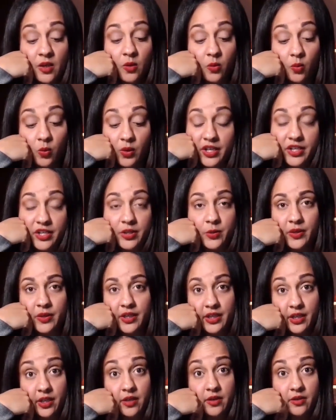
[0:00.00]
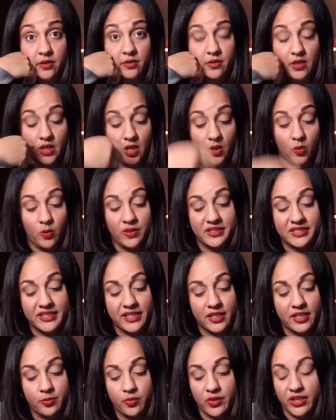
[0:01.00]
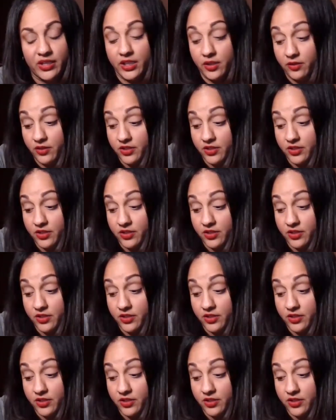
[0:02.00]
where you want to go, what's going to bring you